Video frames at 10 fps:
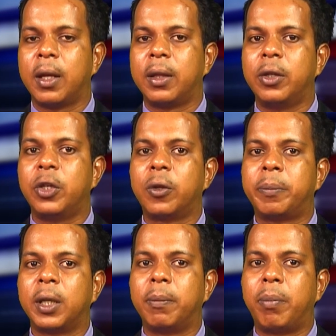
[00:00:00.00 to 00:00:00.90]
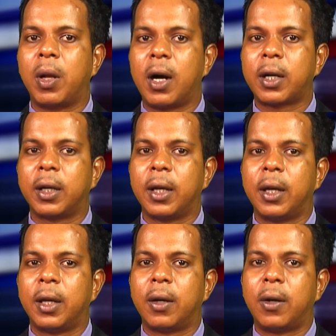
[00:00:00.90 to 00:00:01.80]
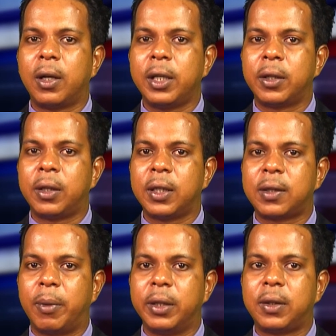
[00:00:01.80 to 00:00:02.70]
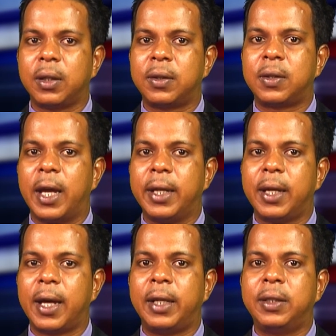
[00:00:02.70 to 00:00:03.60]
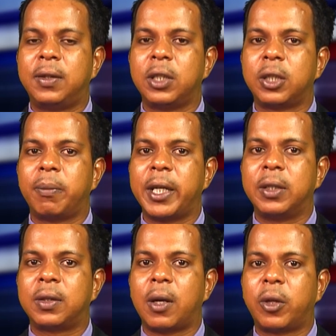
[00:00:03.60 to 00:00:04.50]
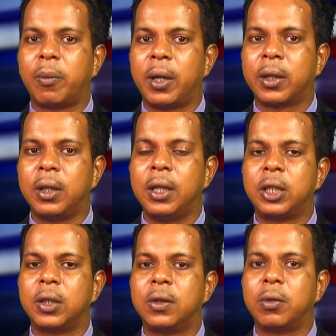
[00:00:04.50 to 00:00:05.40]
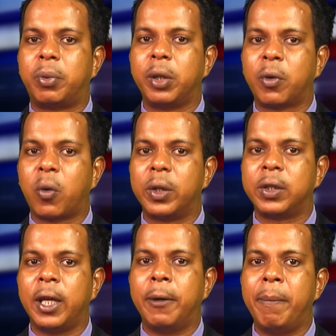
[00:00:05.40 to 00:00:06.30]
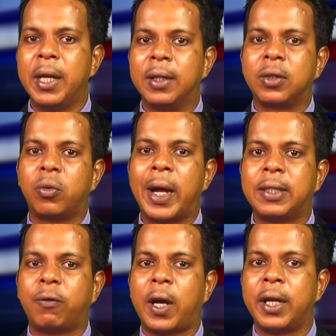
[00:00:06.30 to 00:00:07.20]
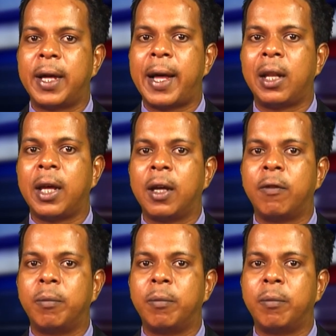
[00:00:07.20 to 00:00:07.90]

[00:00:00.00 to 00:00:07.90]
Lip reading: The European bloc earlier this month said a decision by the South American nation Supreme Court in May to ratify an ally of